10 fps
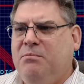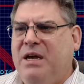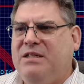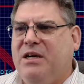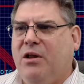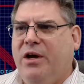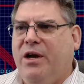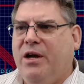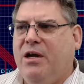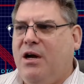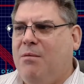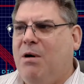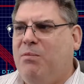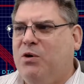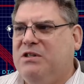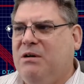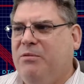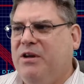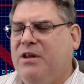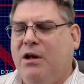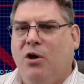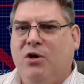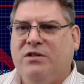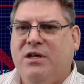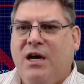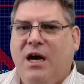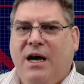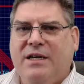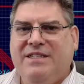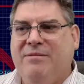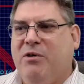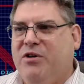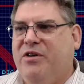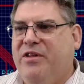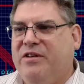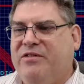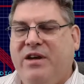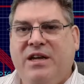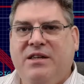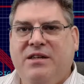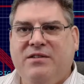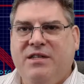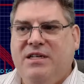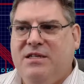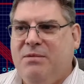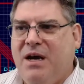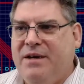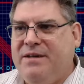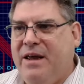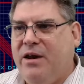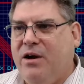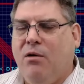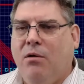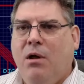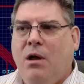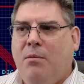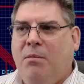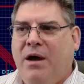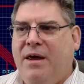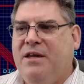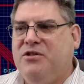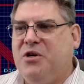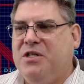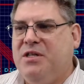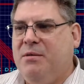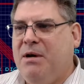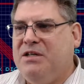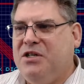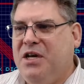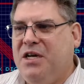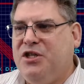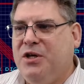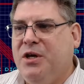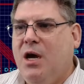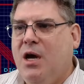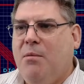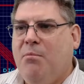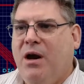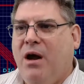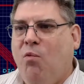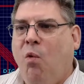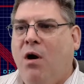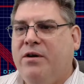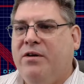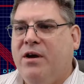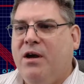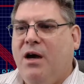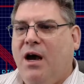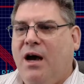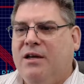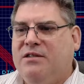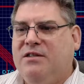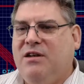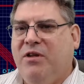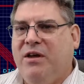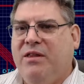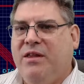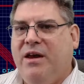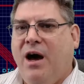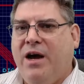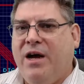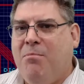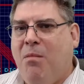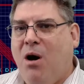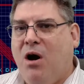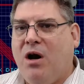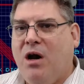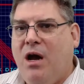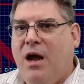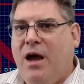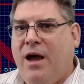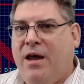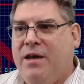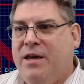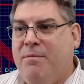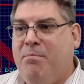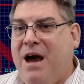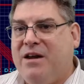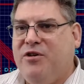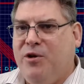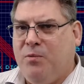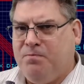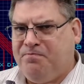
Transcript: basically come up with something that looks similar to this. It doesn't need to be identical by any stretch of the imagination, but I want something that I can mark and get back to you.